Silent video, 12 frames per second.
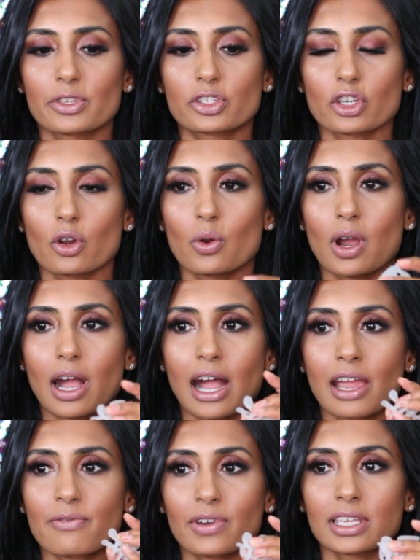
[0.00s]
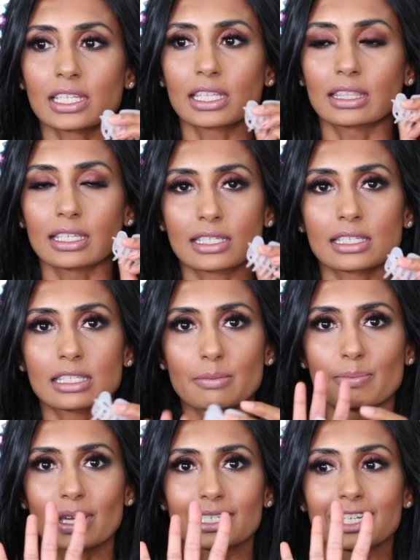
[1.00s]
So I find that this is the
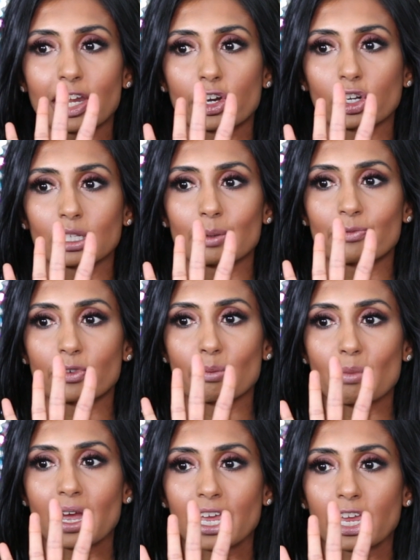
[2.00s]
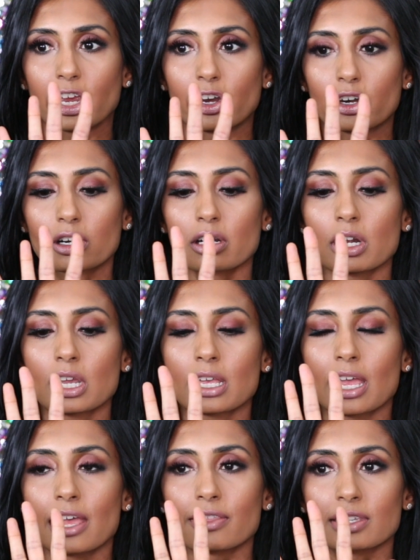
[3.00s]
best hair clip for my hair,
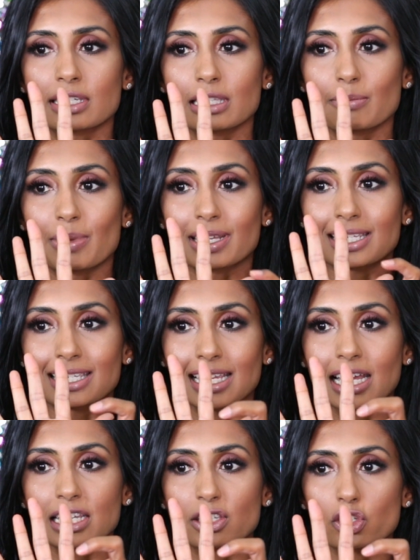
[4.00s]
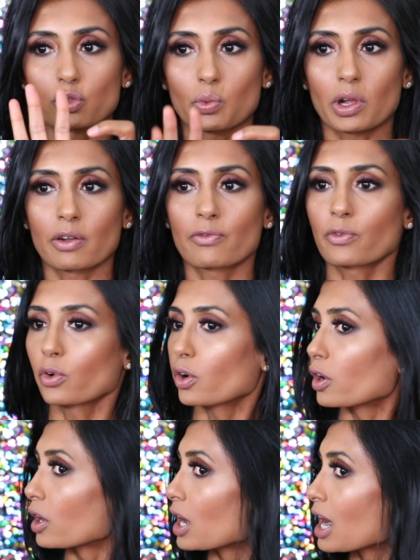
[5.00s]
and this is the best size as well
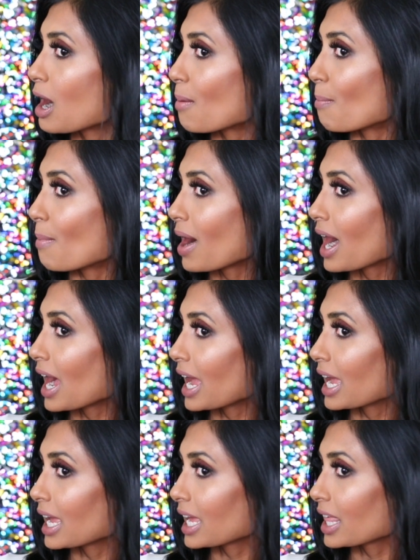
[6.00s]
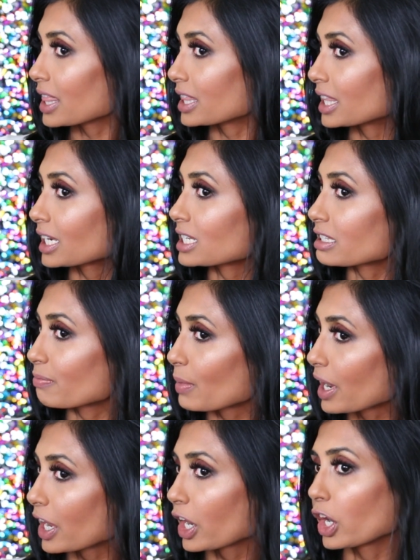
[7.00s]
for the thickness of
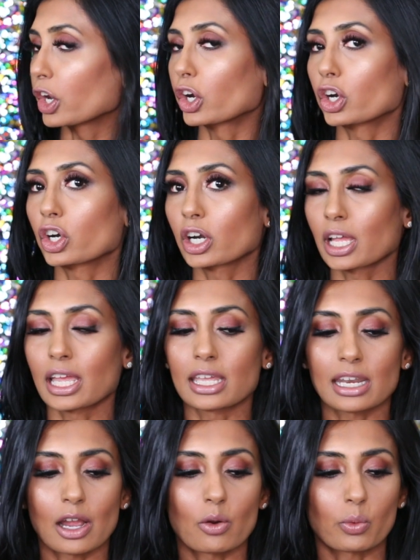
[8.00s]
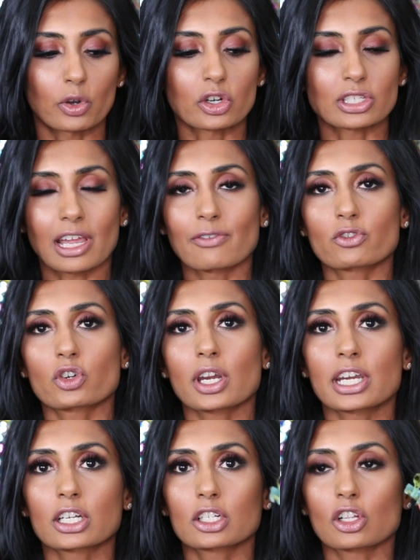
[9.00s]
my hair and how it works. I've
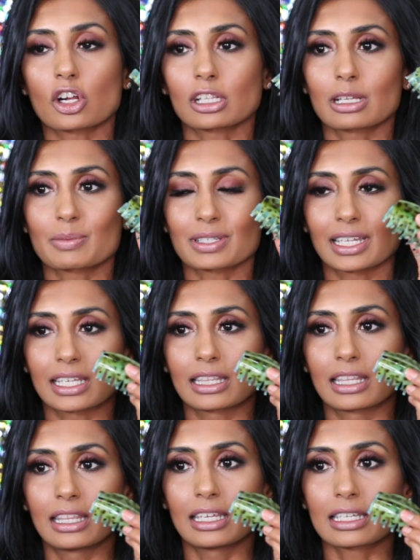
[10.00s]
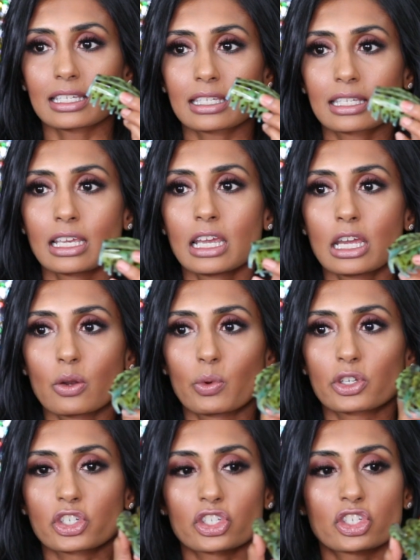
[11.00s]
tried claw clips like this,
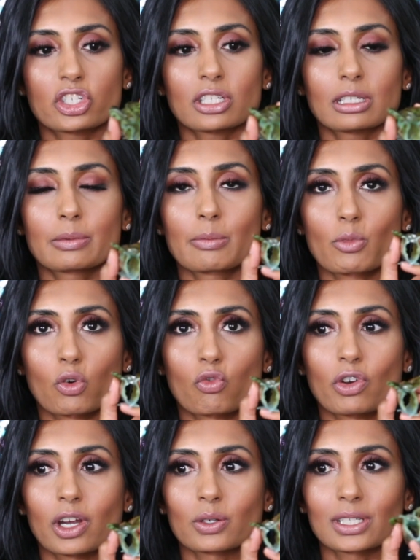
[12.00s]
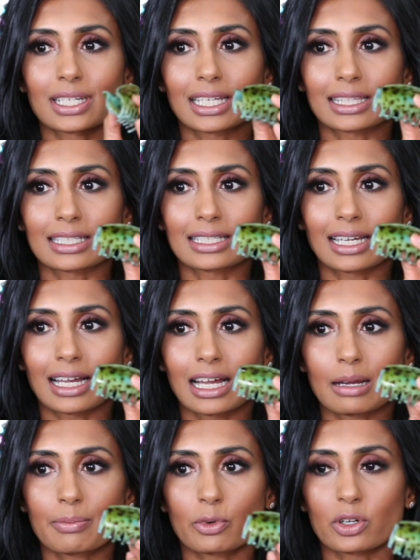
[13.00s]
which is just a little bit more rounded at the
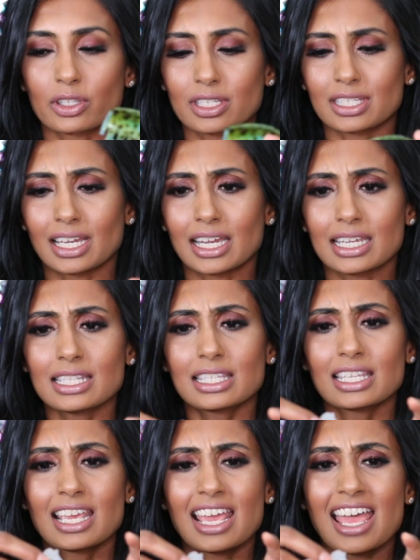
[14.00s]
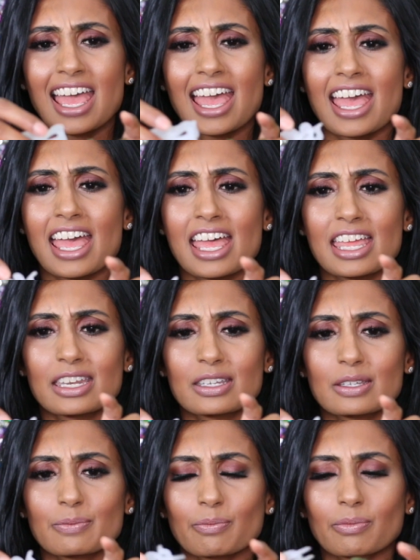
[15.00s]
top or on the sides, and
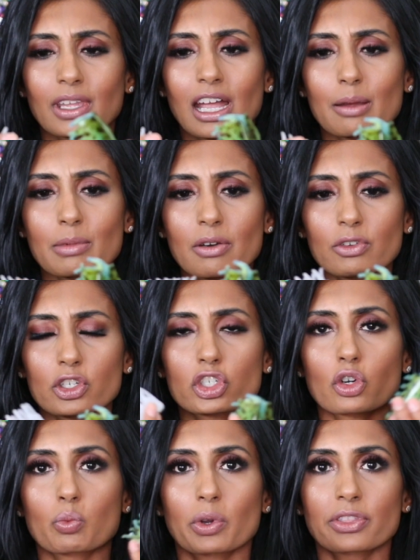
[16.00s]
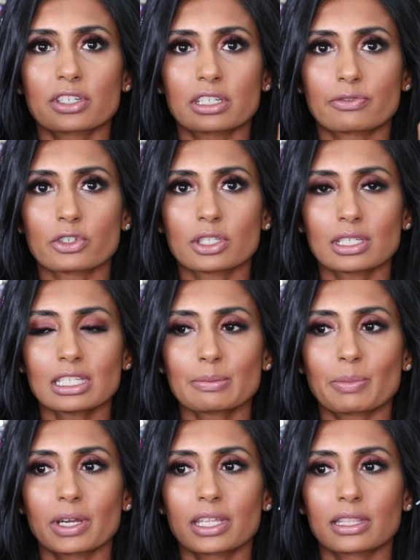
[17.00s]
I'm not really sure what the difference is,
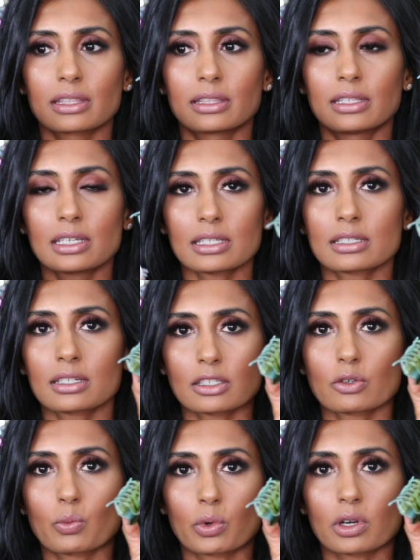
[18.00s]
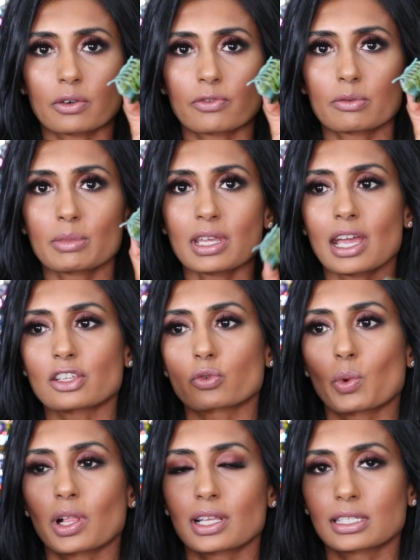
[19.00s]
but this doesn't work for me as
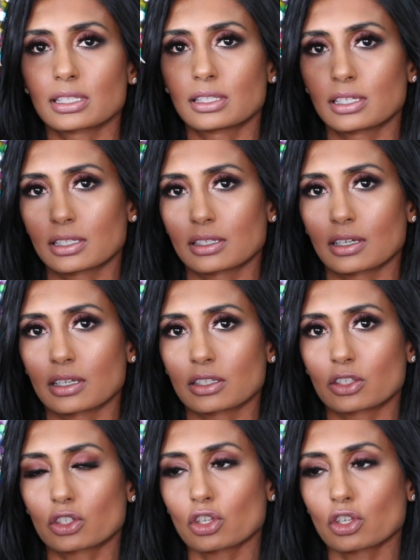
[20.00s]
well as this does.